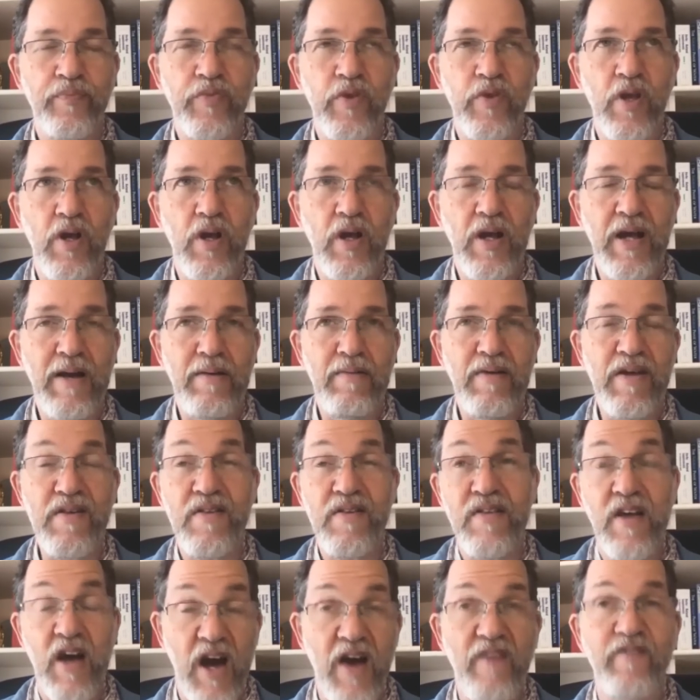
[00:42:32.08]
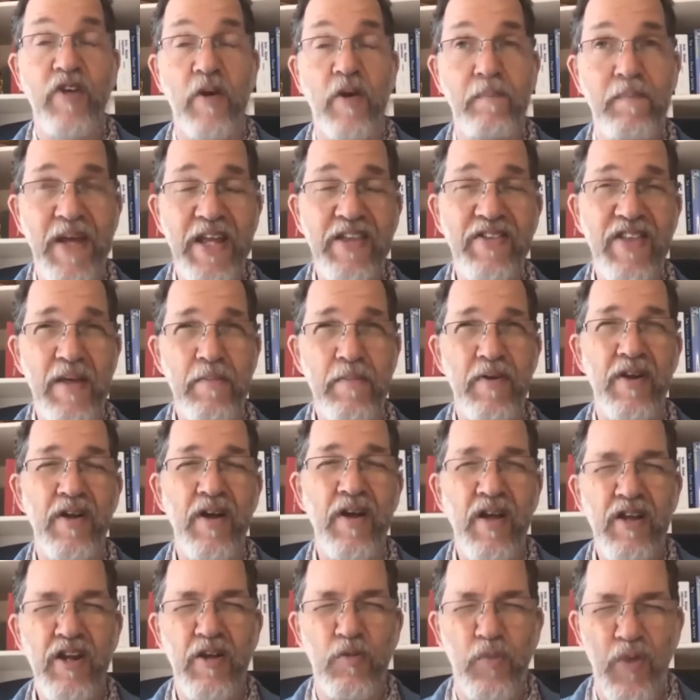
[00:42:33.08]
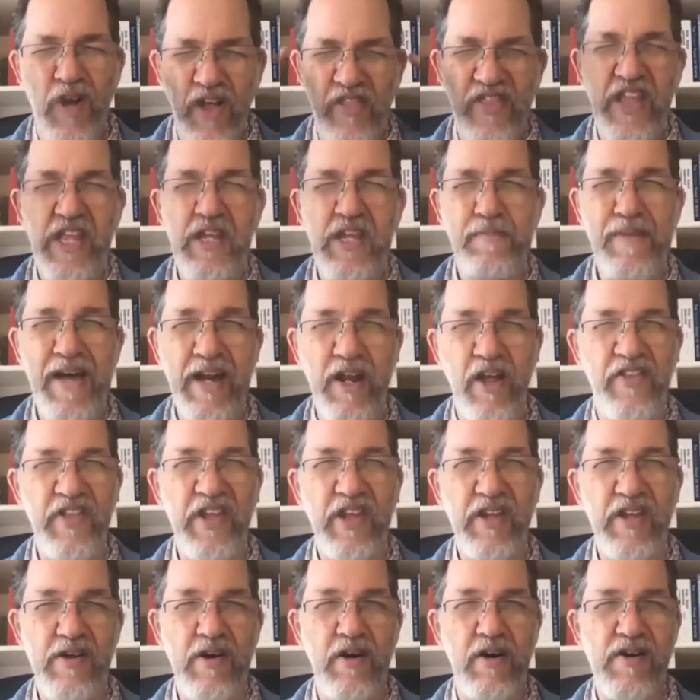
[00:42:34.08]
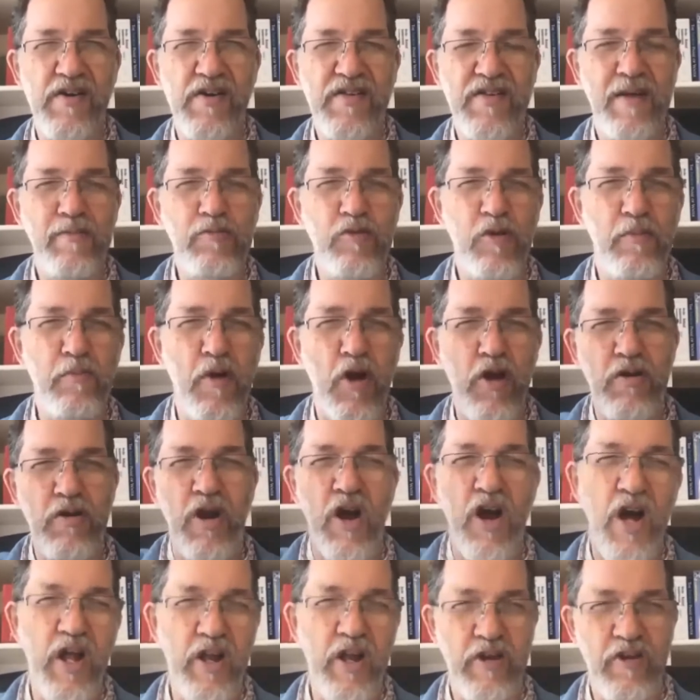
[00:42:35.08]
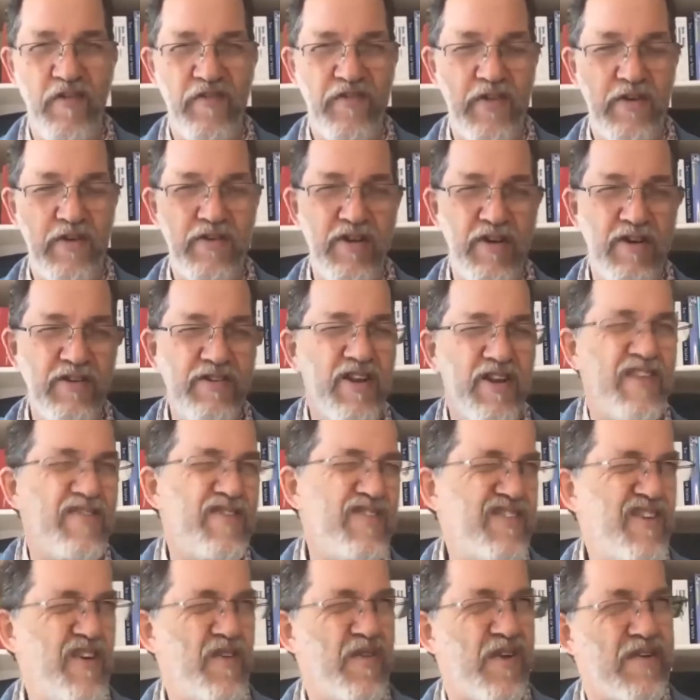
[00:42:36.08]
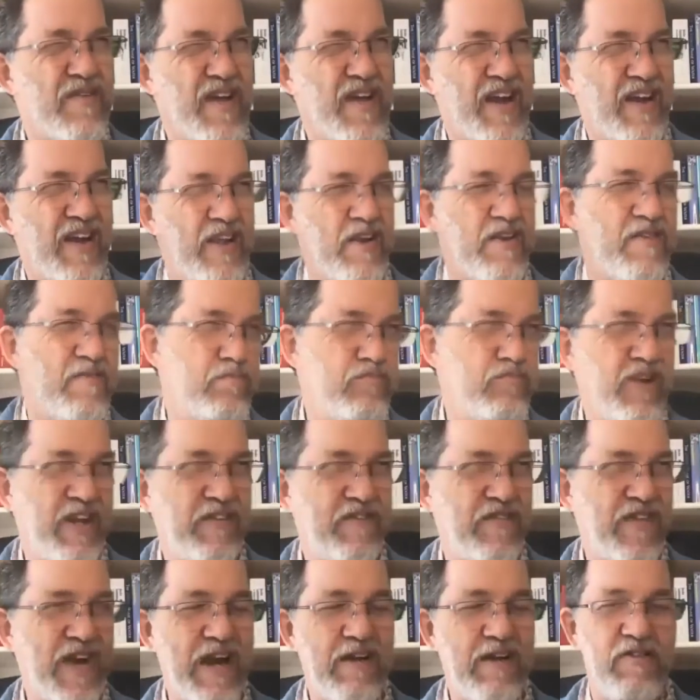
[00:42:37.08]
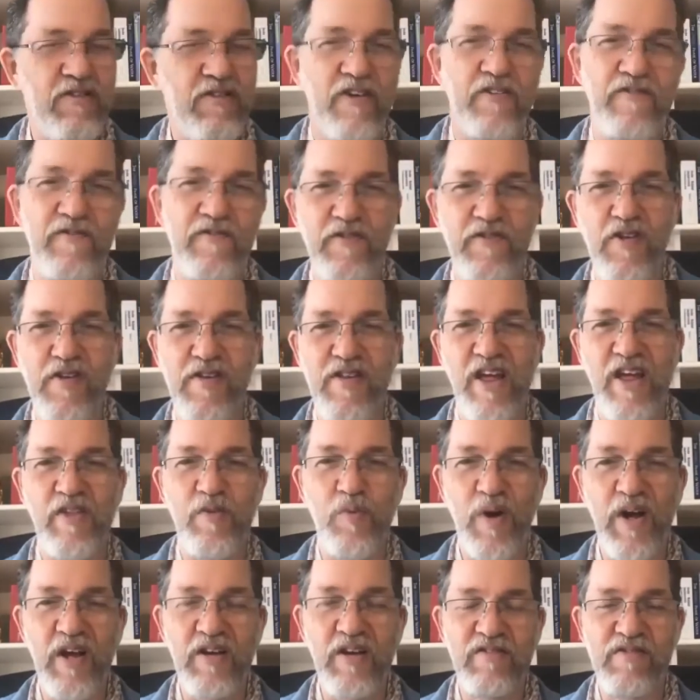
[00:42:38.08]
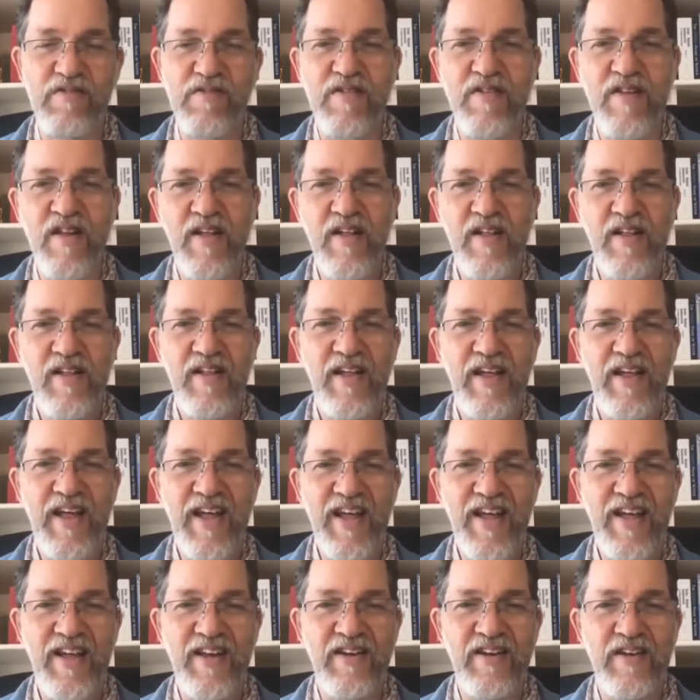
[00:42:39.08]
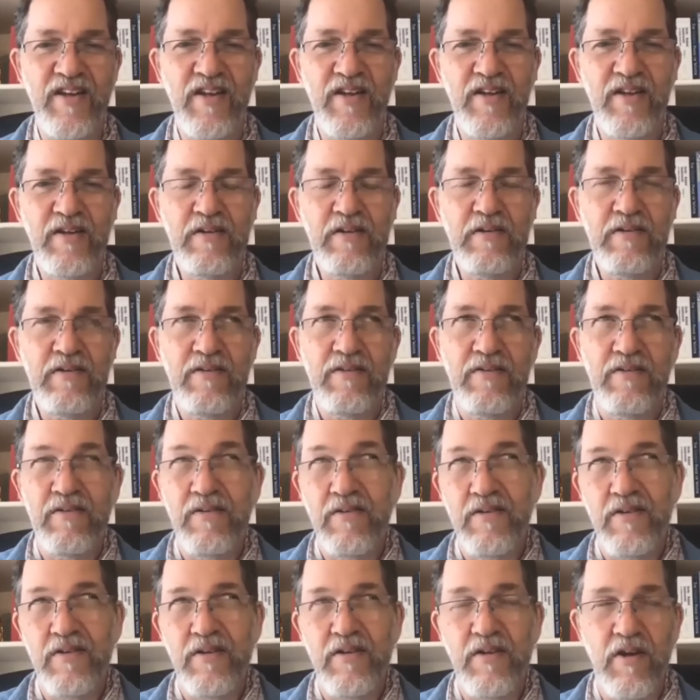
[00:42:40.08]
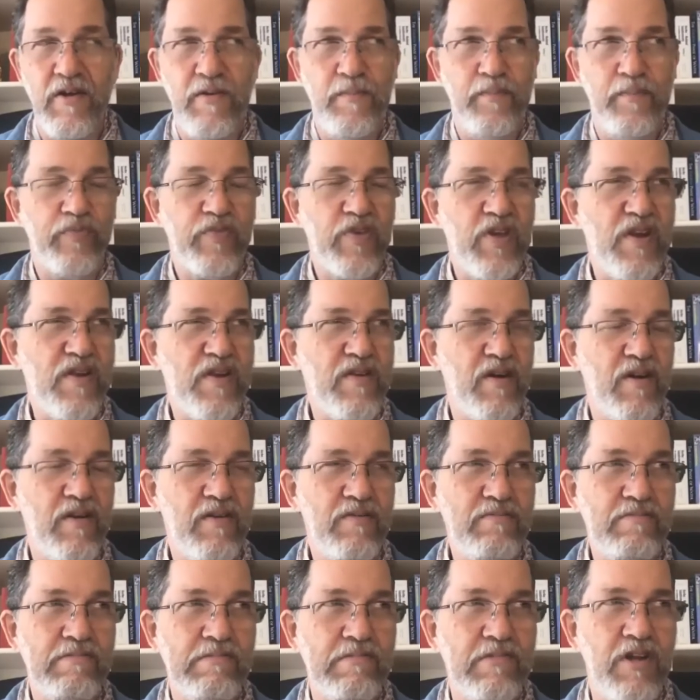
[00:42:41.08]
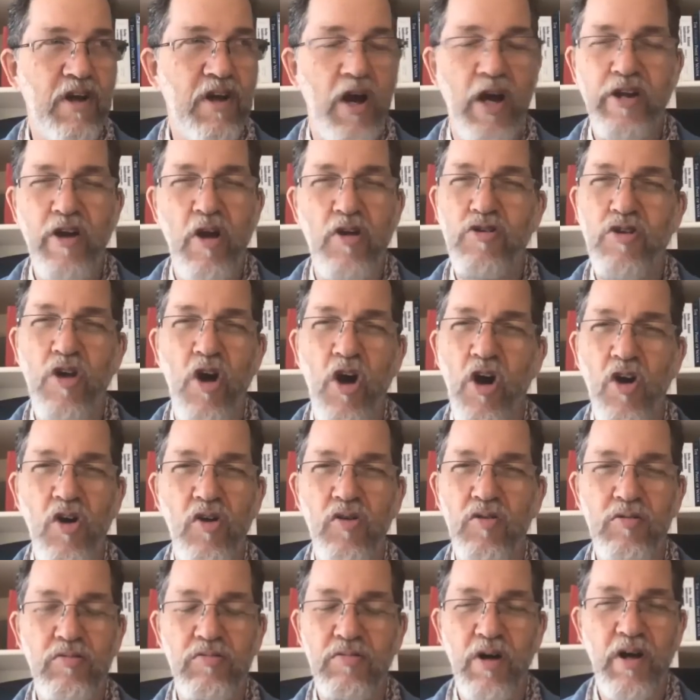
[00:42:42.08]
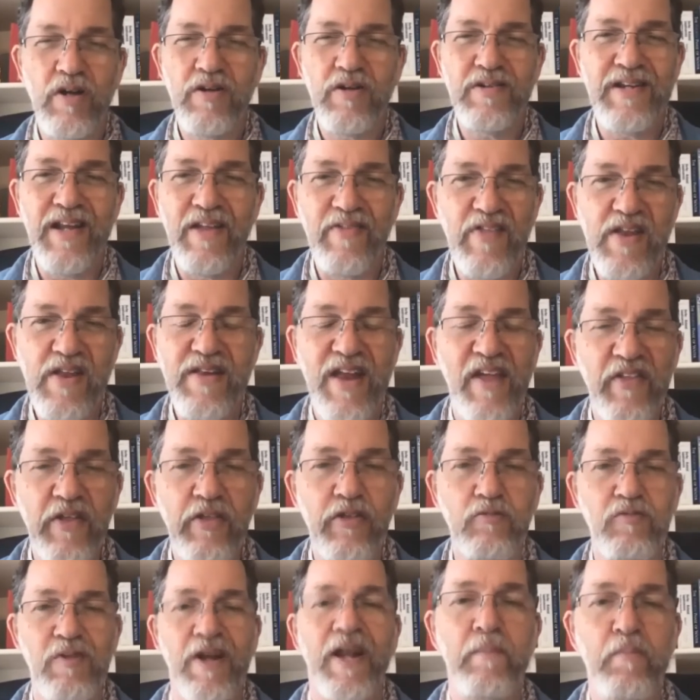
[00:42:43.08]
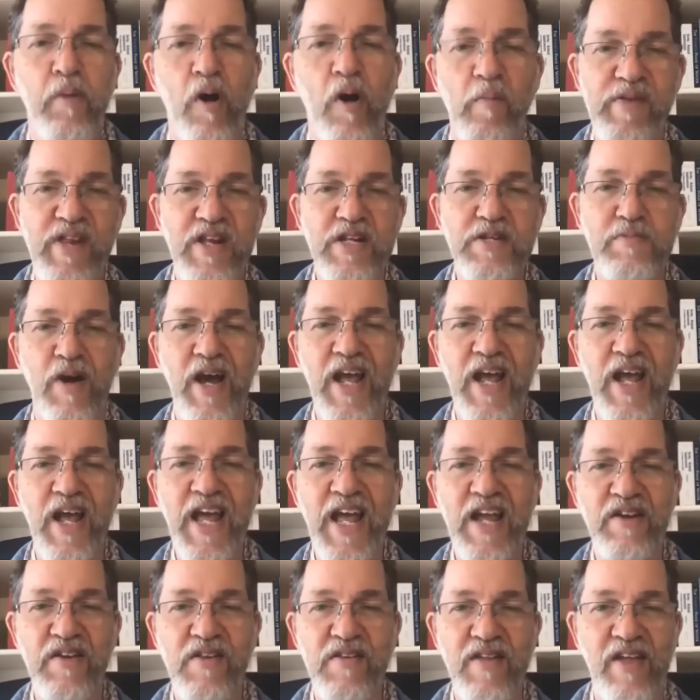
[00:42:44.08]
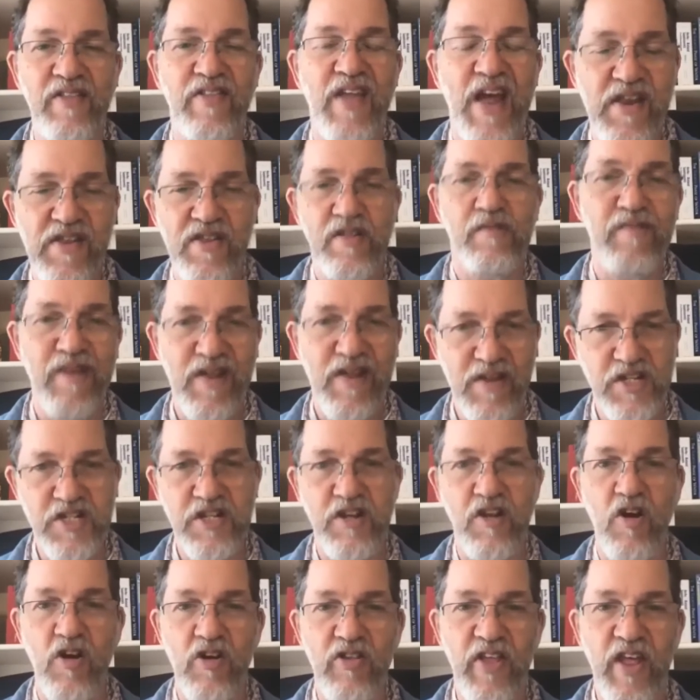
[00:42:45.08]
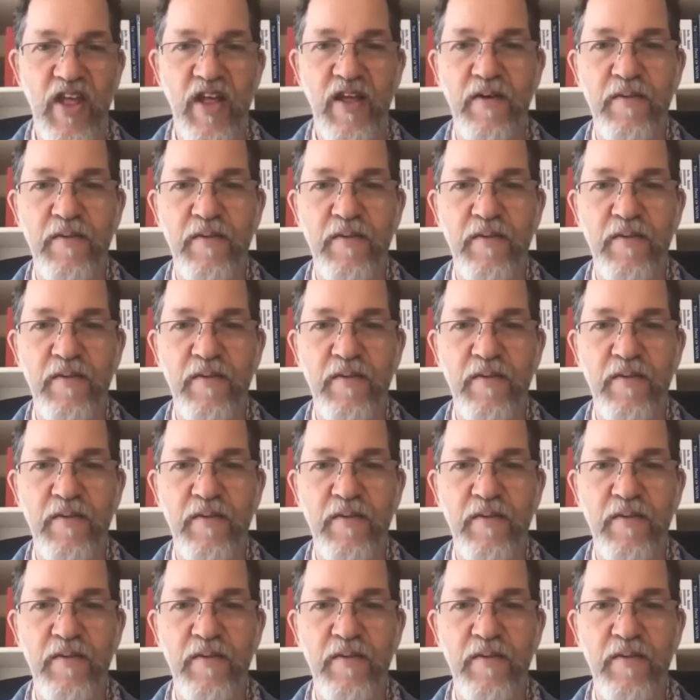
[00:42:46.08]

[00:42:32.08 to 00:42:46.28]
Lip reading: and so I've not been there, but, you know, when I think about it, I think, oh, it's some remote island off the, you know, I don't even know exactly. It's pretty far off New South Wales, and, you know, it's not, you know, I don't know. There's nothing that really pops into my head to say that's the reason to go there.